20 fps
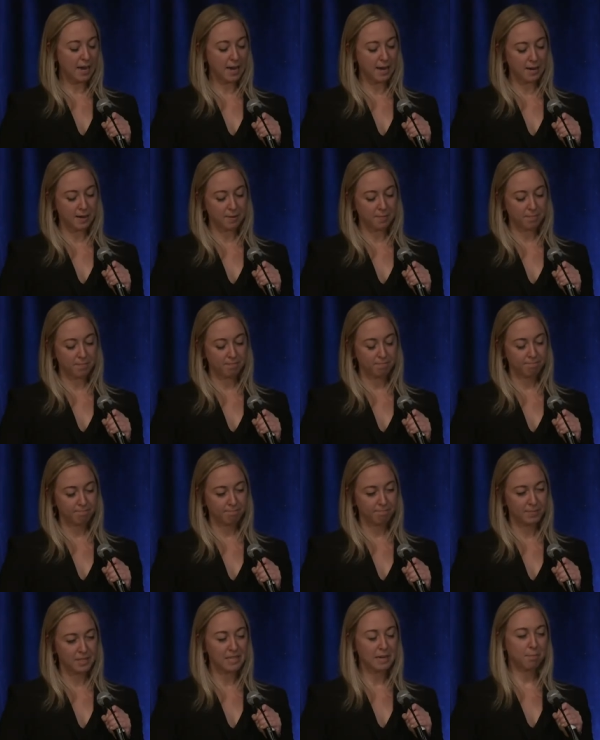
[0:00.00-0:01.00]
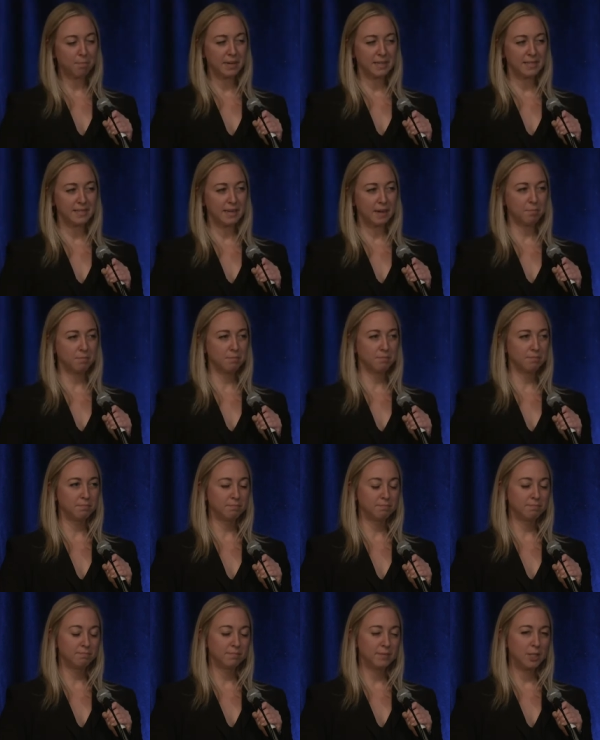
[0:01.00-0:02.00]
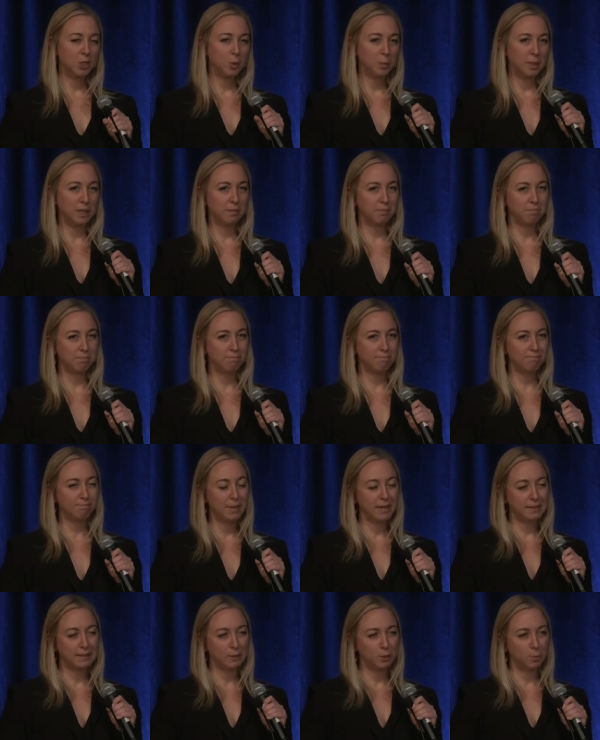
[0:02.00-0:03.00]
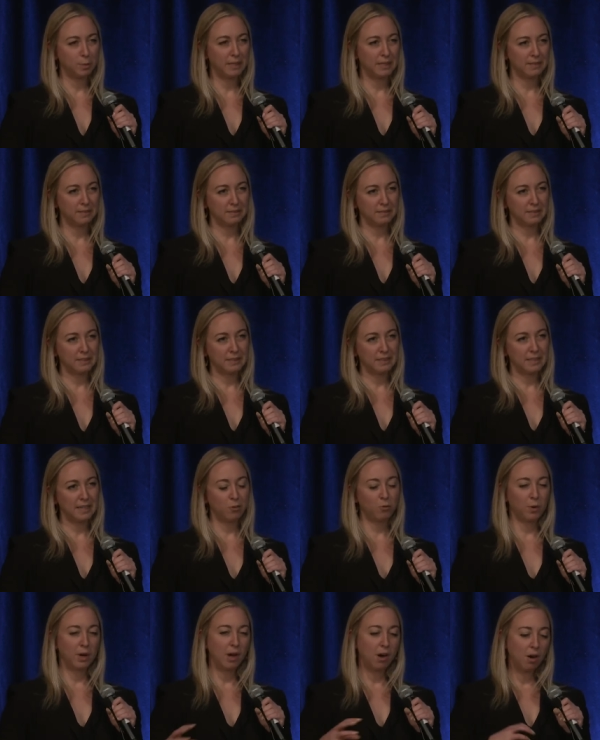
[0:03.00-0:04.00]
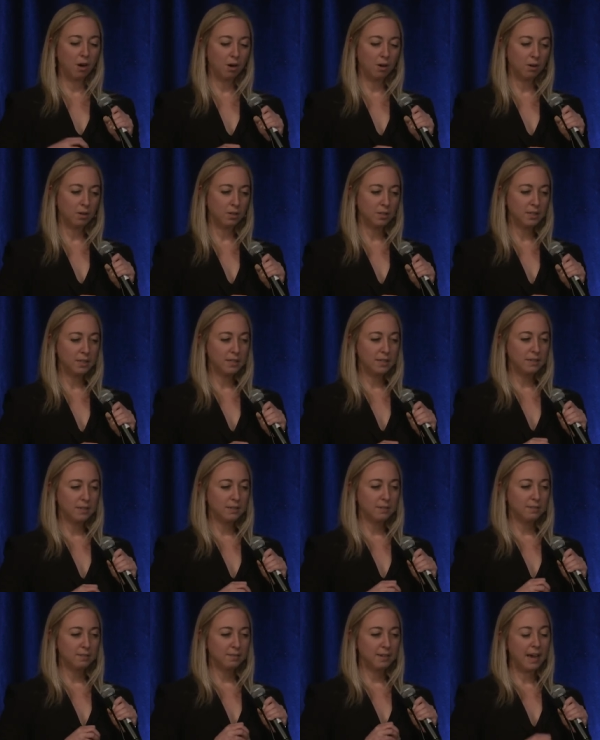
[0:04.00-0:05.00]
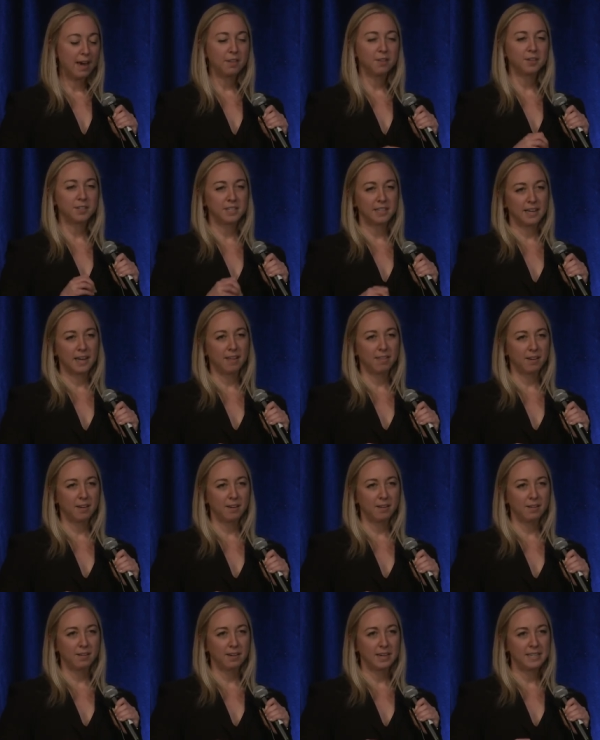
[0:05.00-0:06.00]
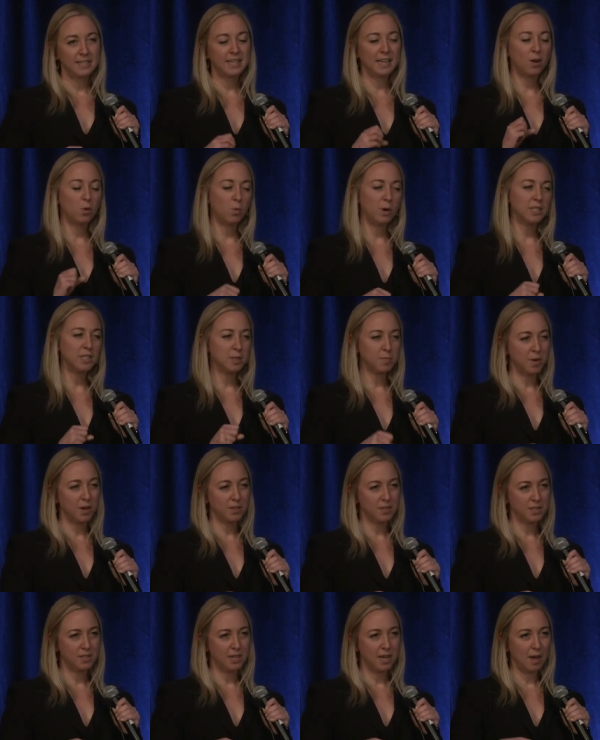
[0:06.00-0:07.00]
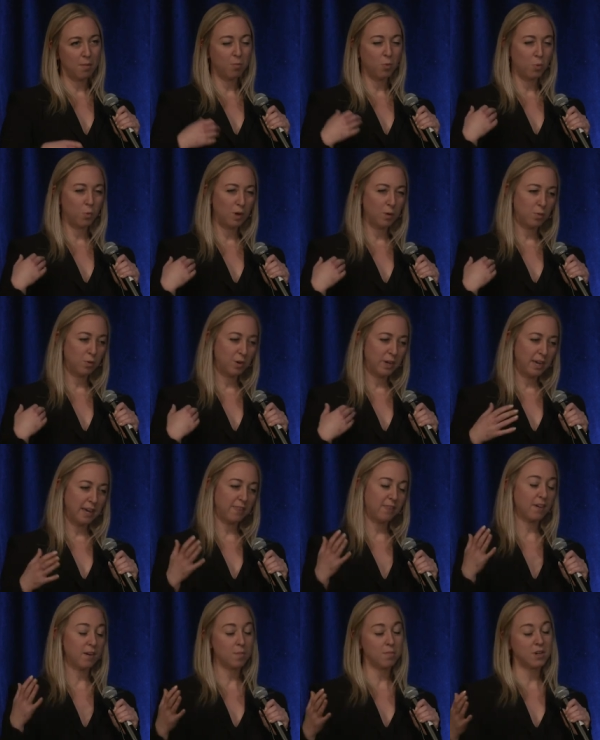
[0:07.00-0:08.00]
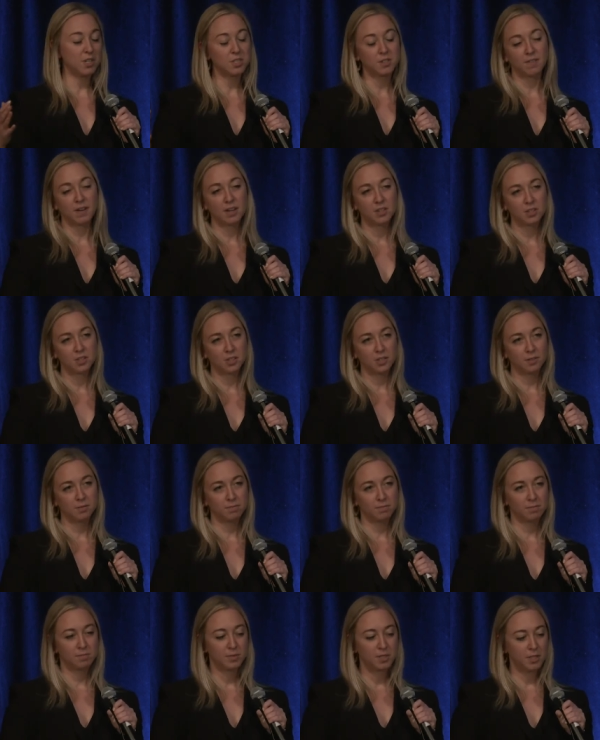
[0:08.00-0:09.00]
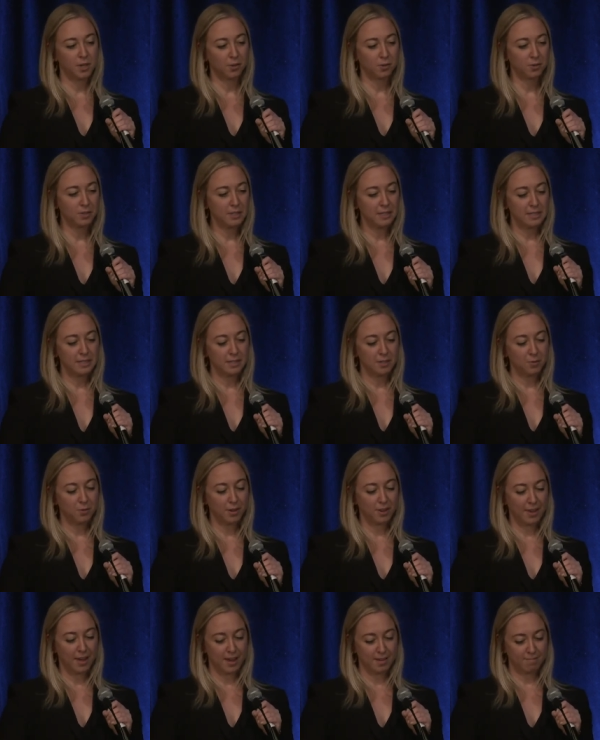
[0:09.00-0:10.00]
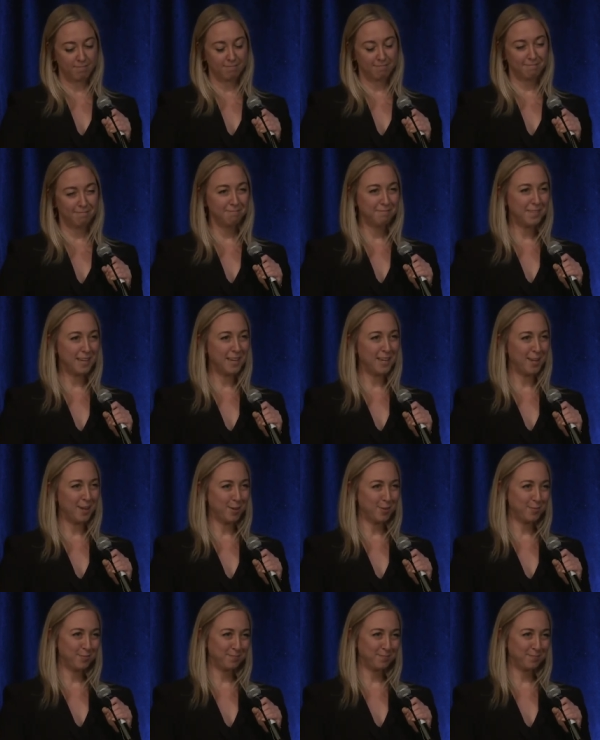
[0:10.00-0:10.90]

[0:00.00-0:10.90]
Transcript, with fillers: um, step by step, little bit by little bit? If we all gather together and take one small step, we will get there much faster. So, with that, thank you.